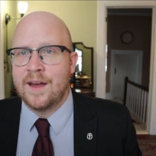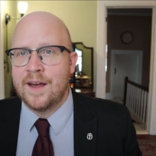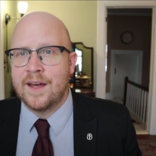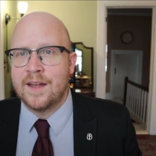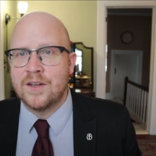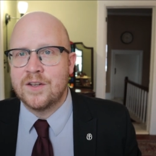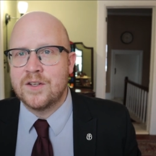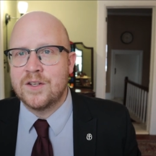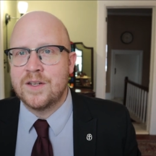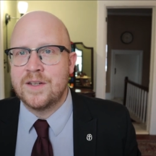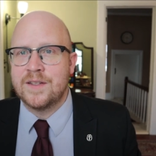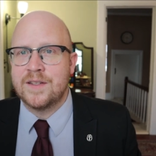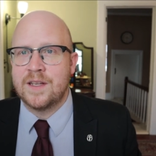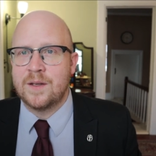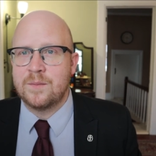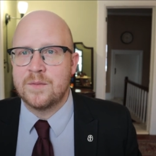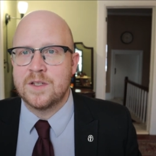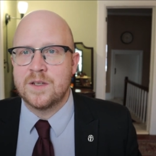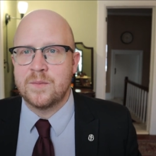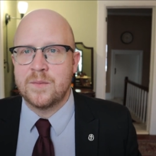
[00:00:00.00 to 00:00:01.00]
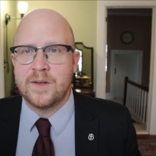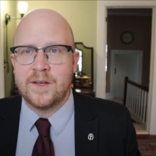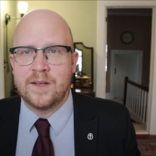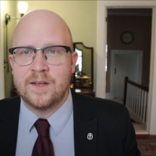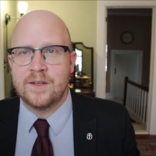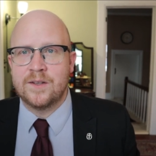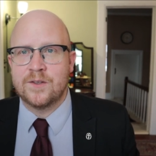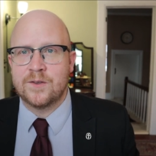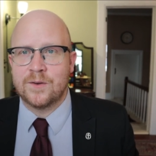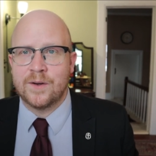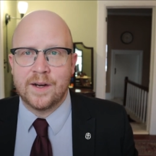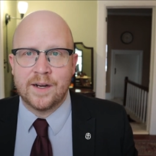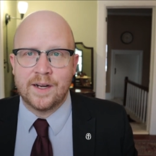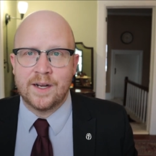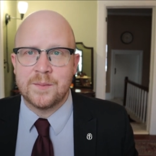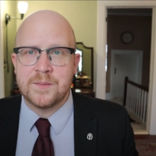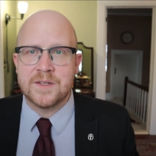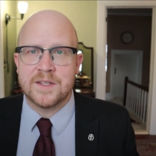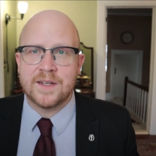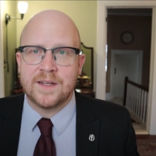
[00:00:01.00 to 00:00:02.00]
and she seems to be enjoying
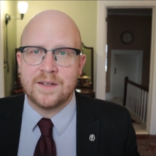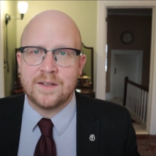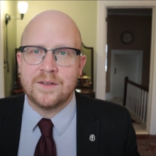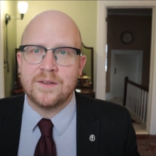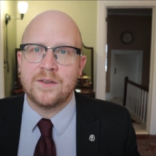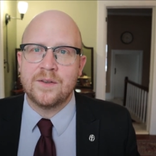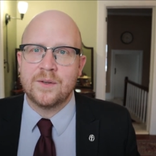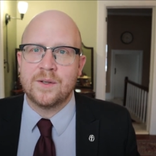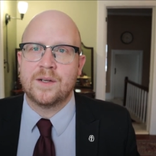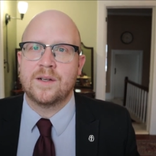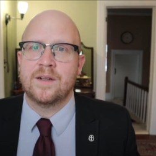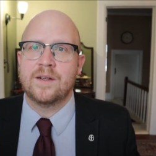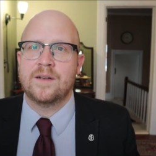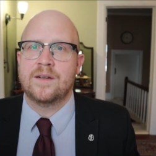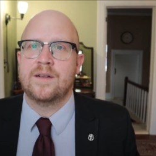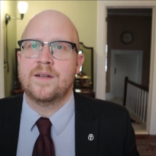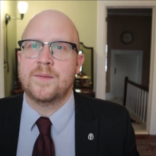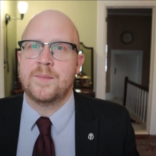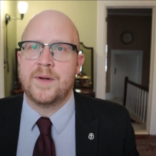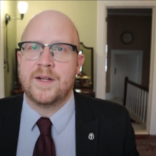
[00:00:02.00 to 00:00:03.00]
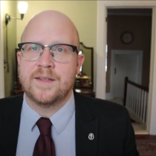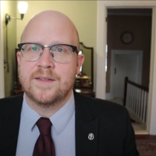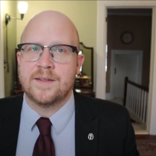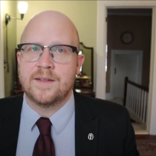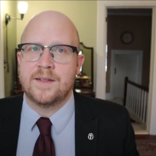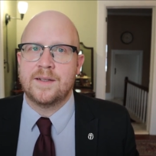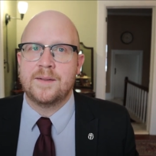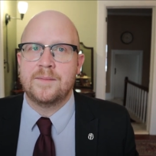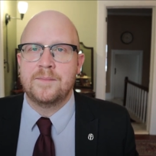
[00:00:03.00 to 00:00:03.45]
upstate New York immensely.